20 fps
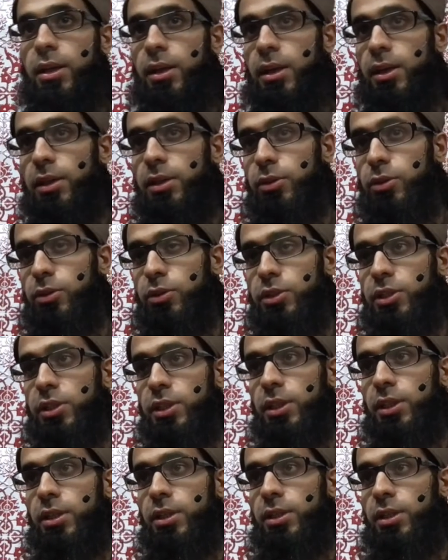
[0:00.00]
you'll
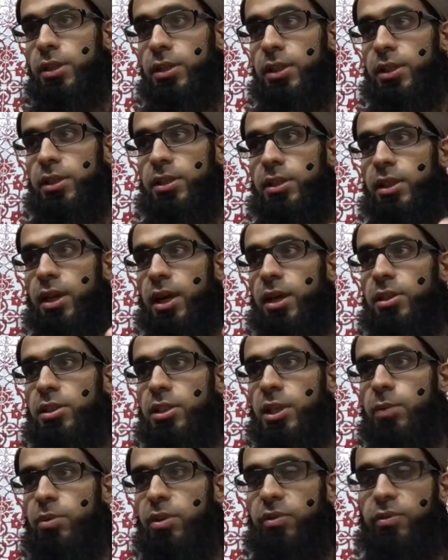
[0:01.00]
see this
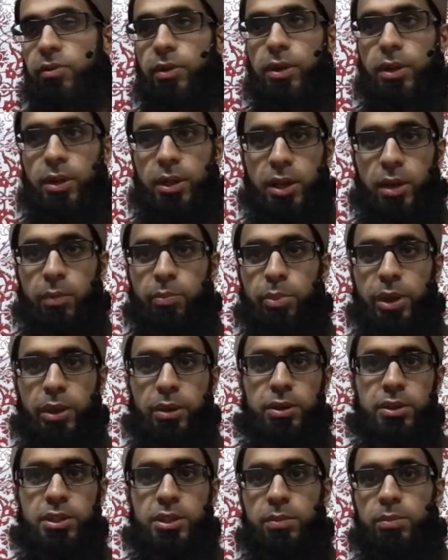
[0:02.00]
concept of
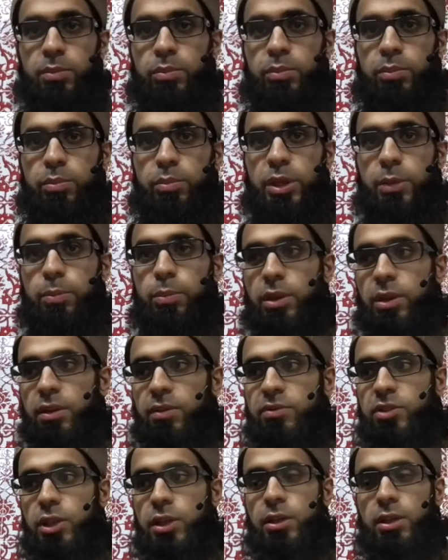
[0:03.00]
comparison, people
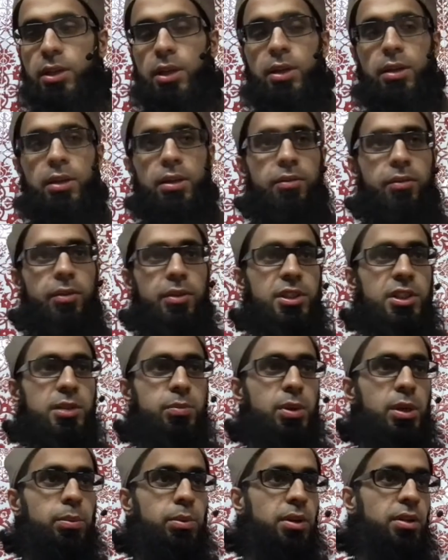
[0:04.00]
of Jannah versus
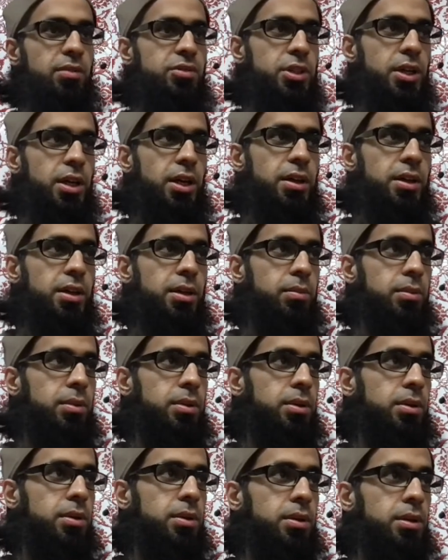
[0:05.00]
people of Jahannam,
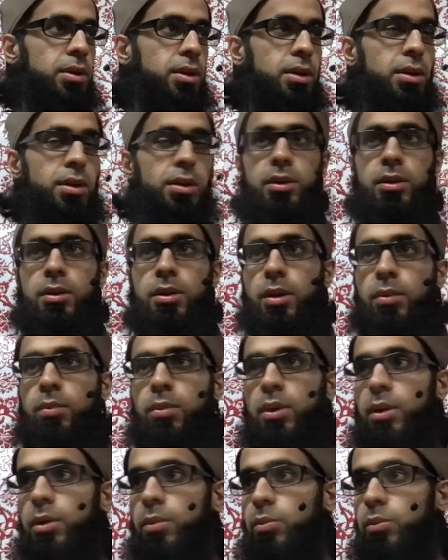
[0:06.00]

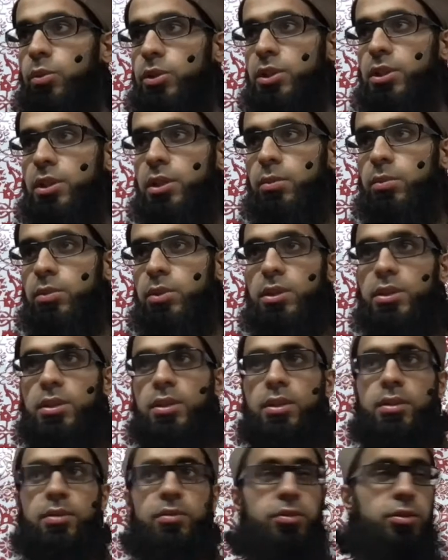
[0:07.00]
Muslims
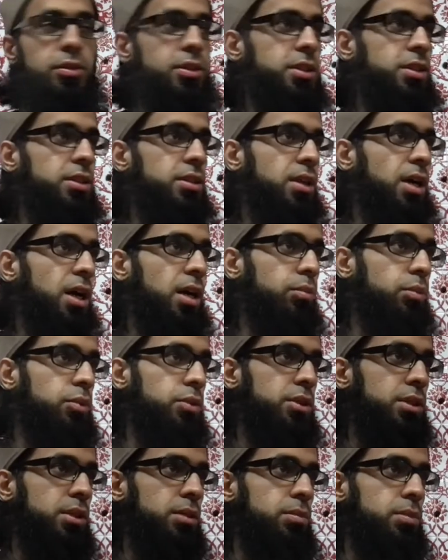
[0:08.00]
versus
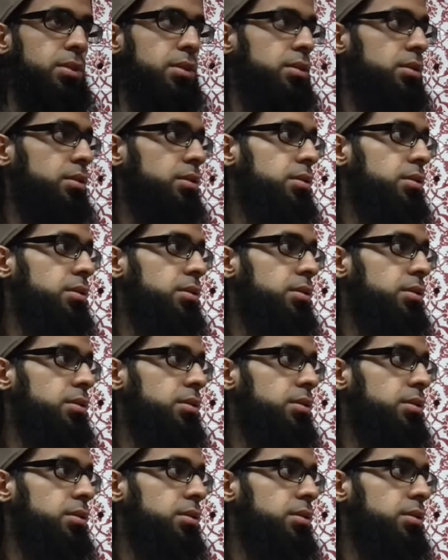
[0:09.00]
non-Muslims.